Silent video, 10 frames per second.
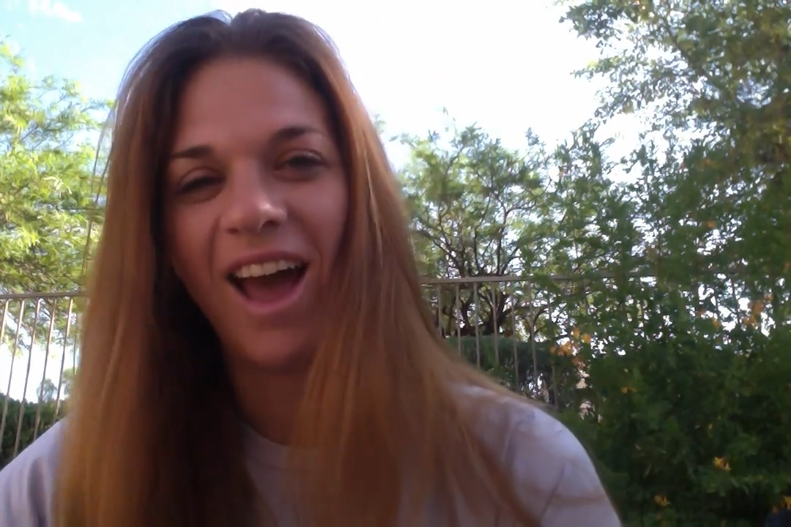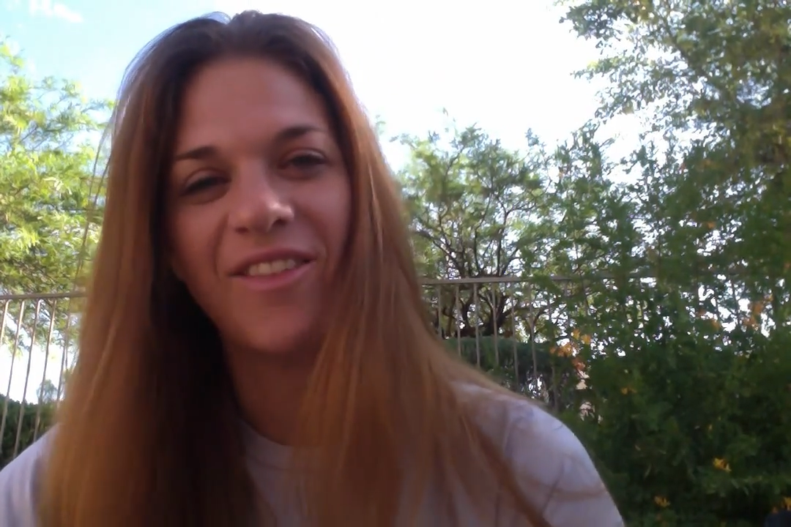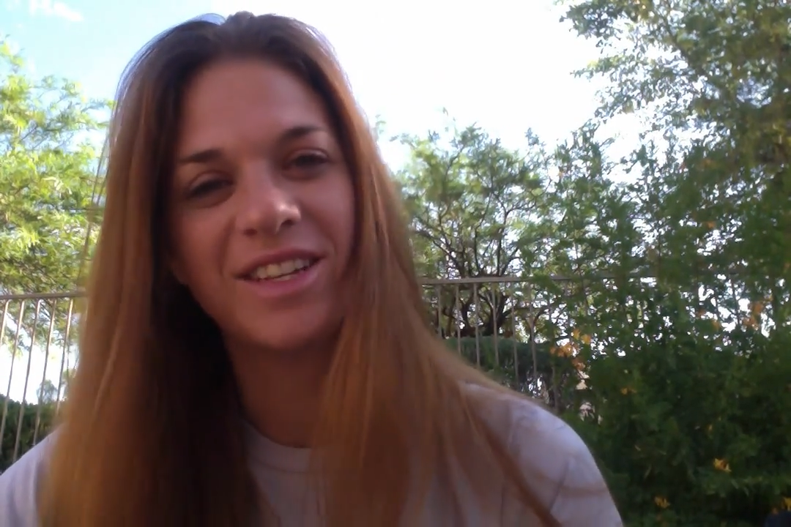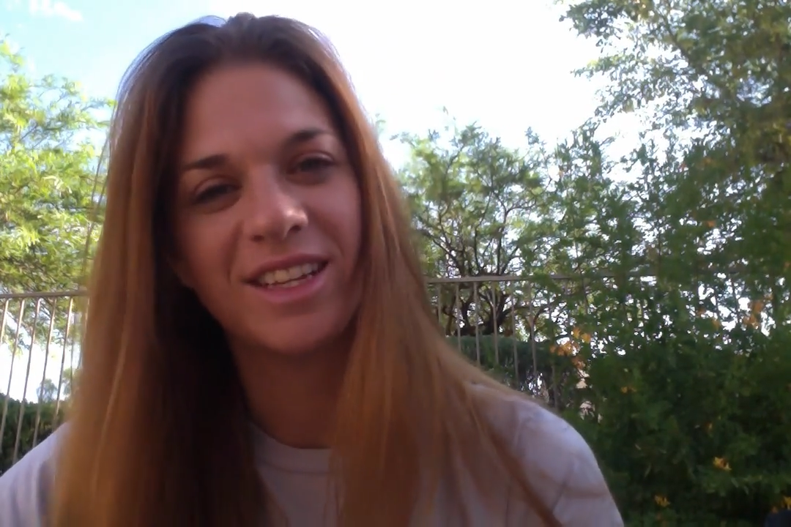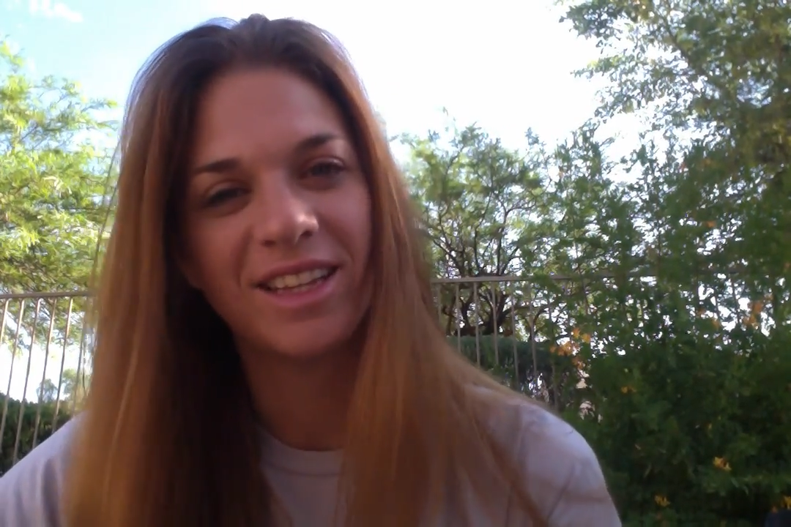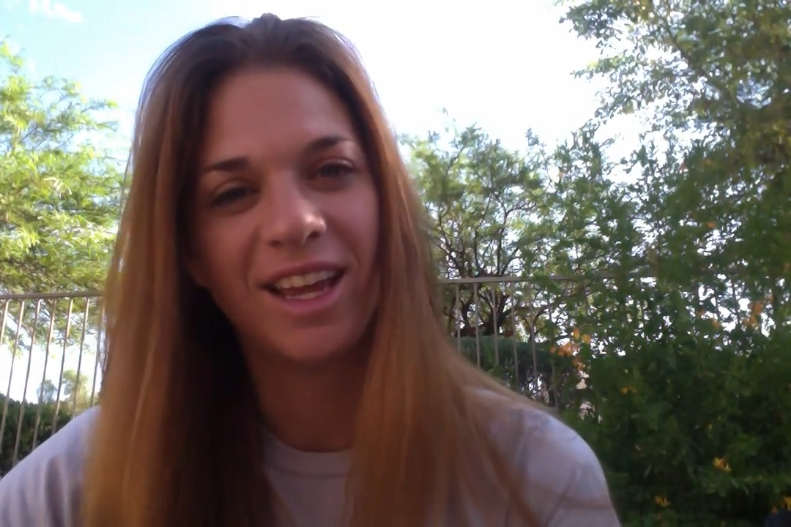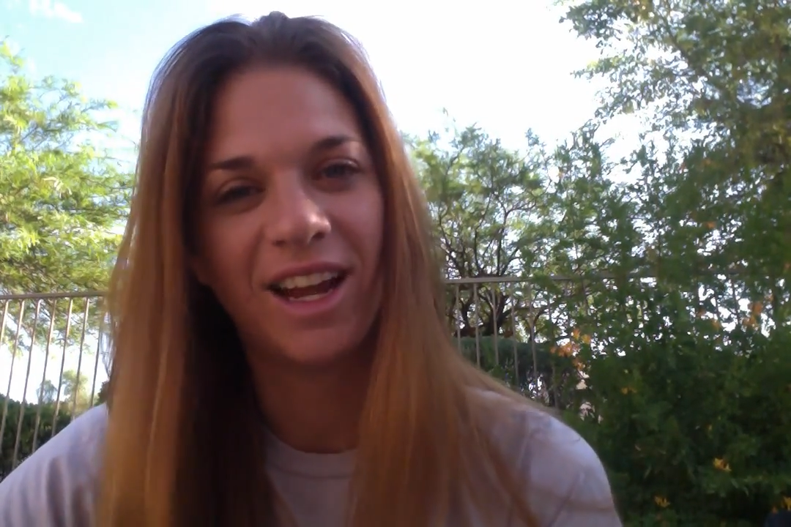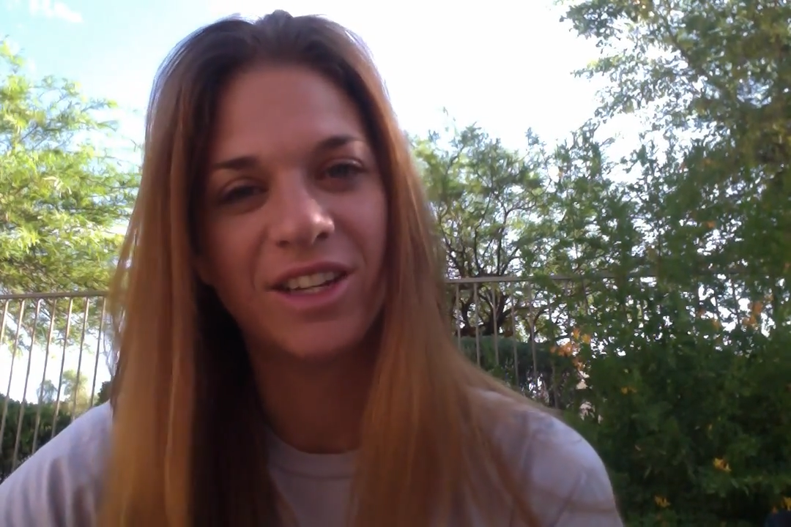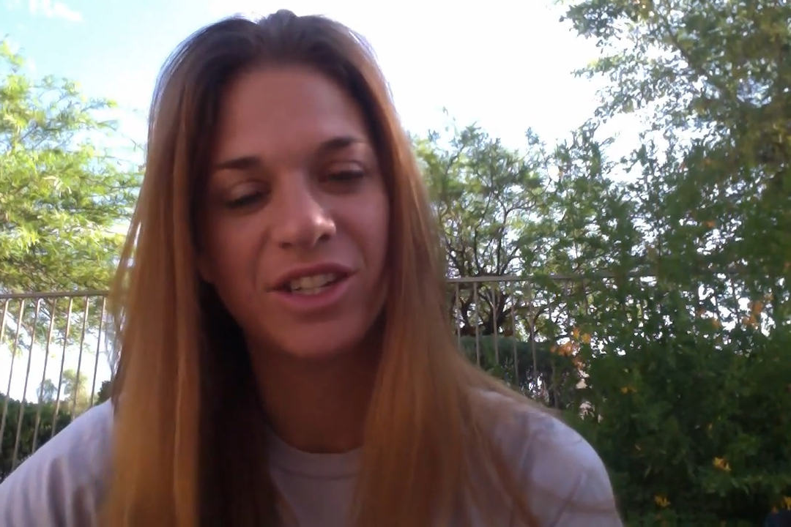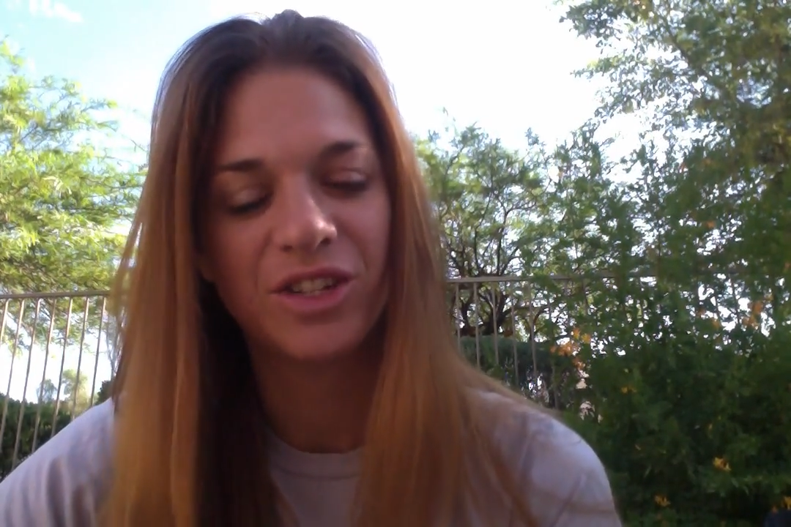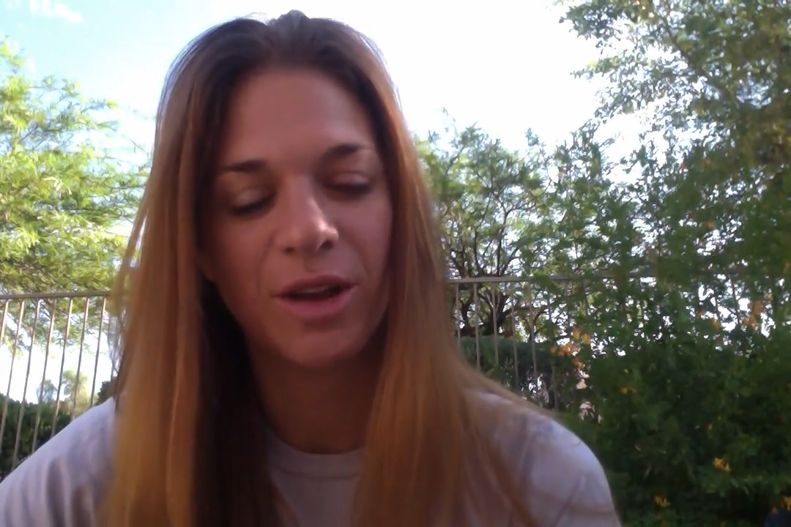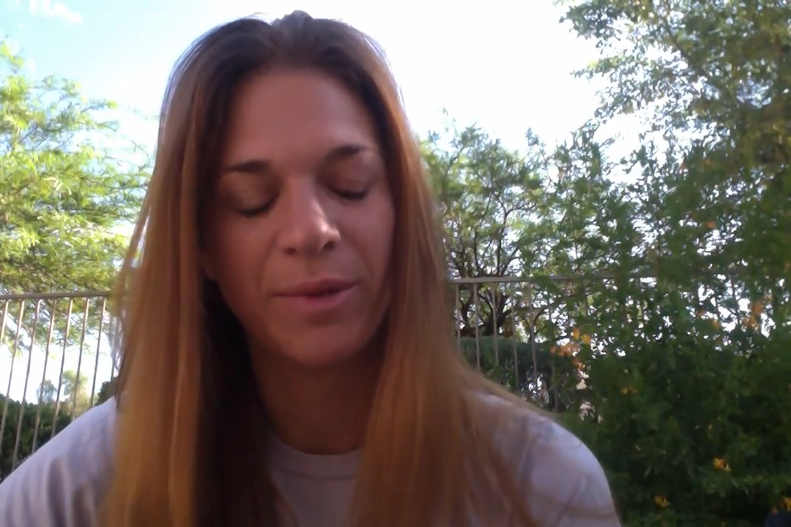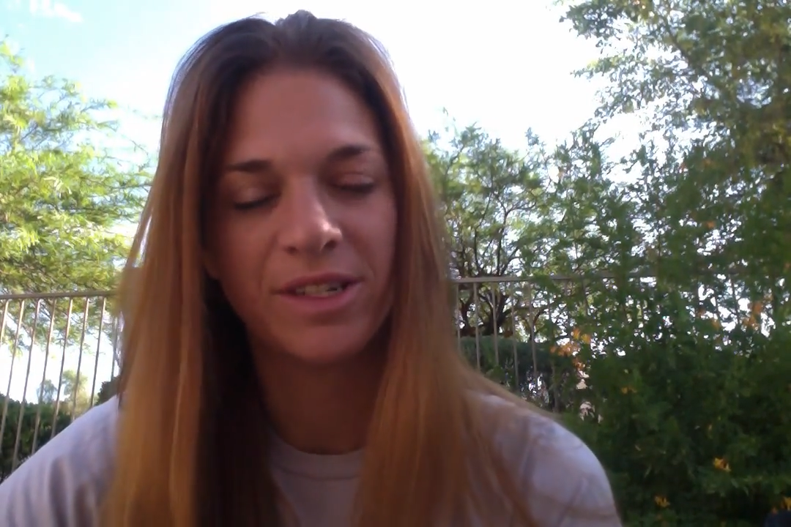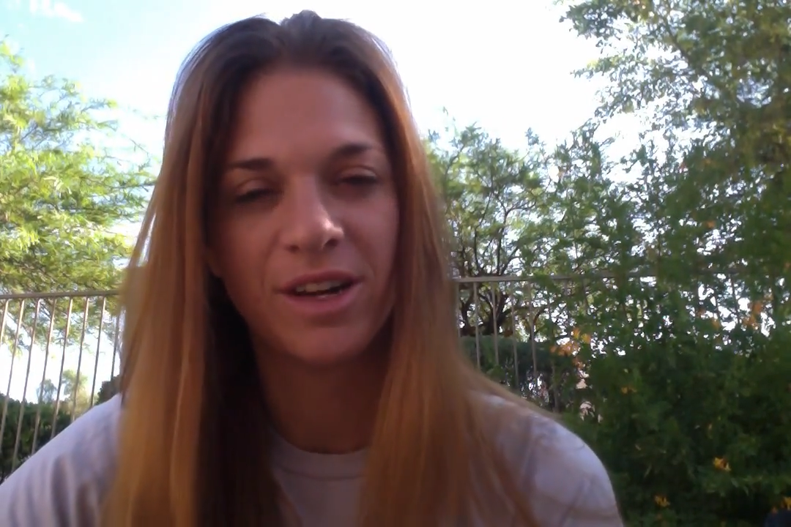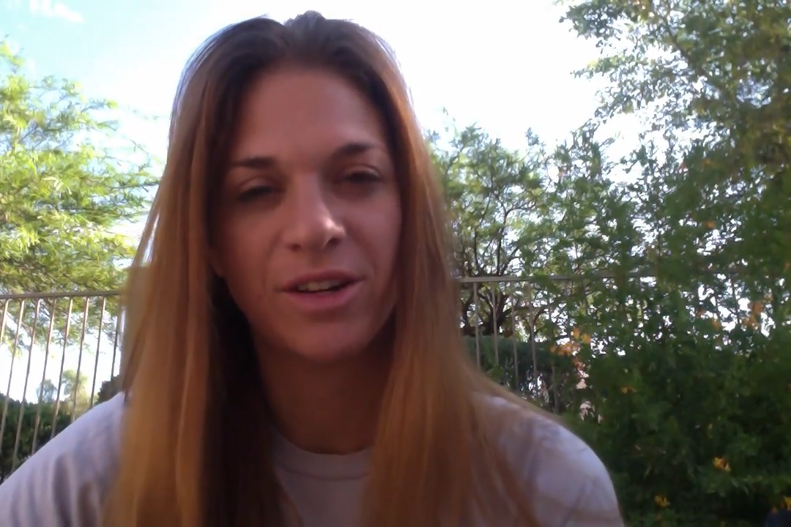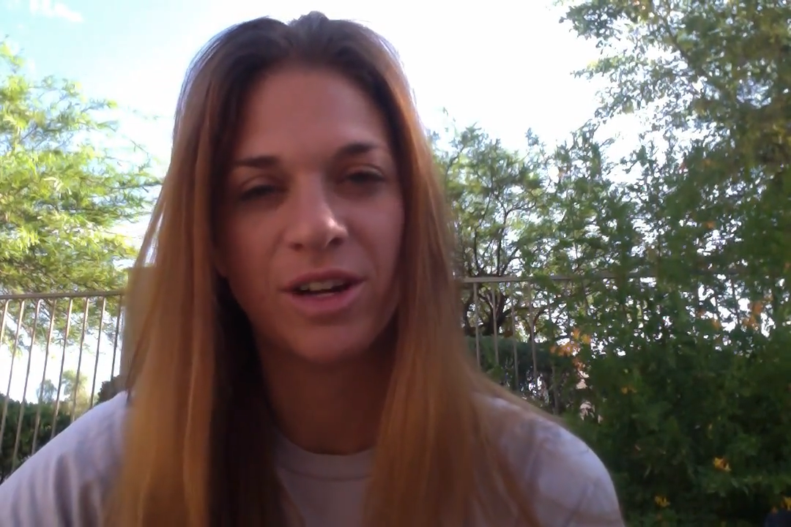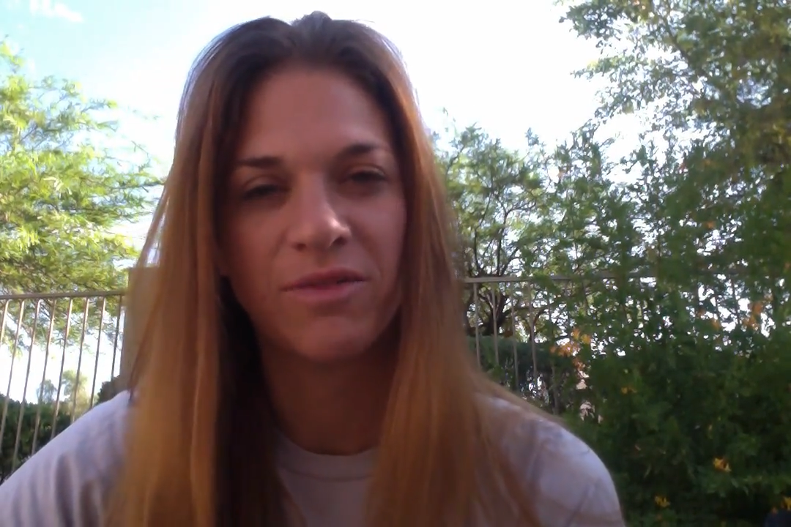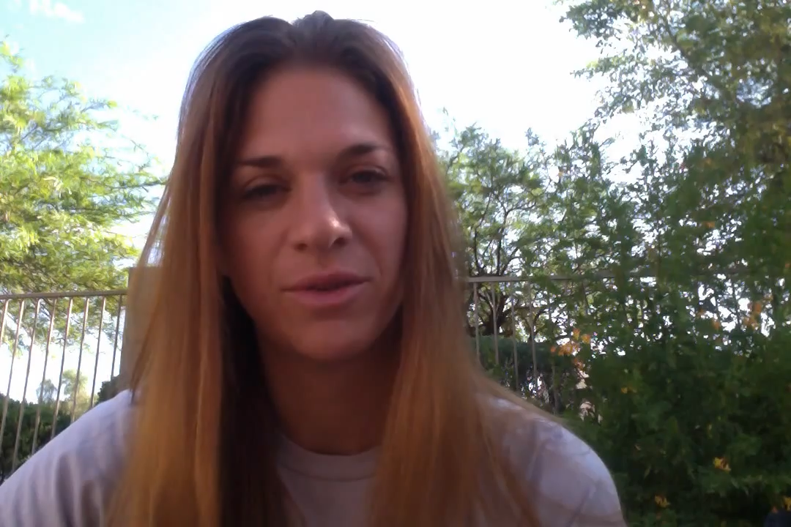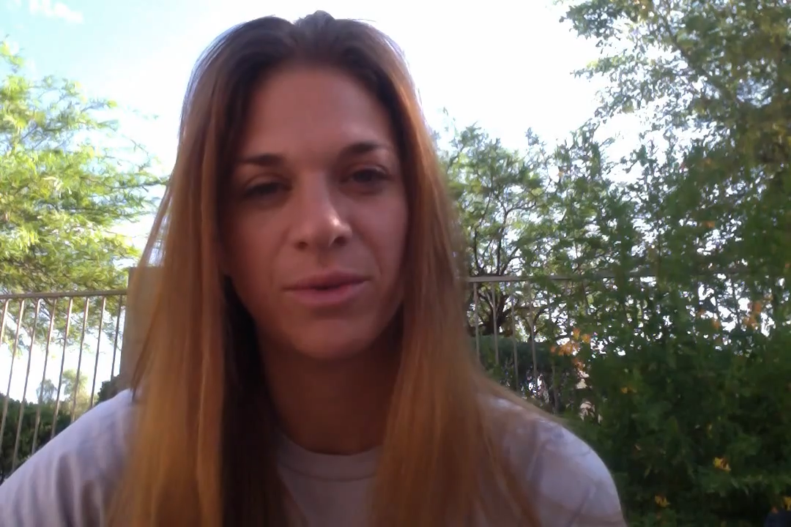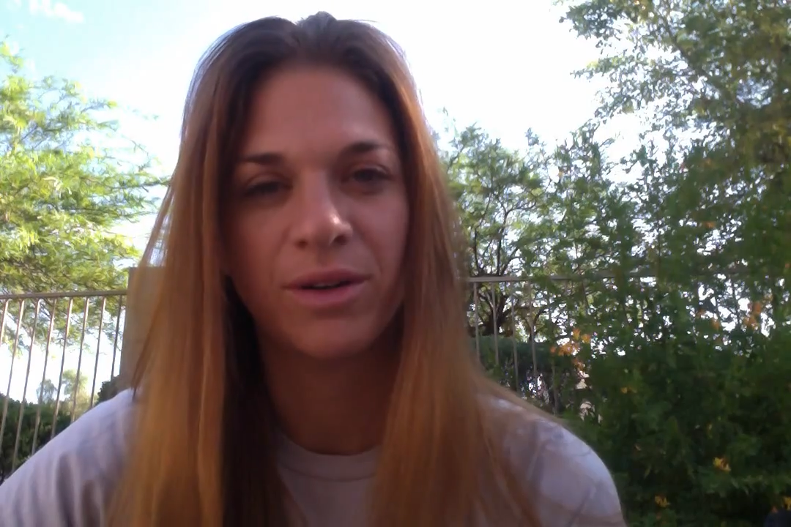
Haven't done the hair. Just dropped my daughter off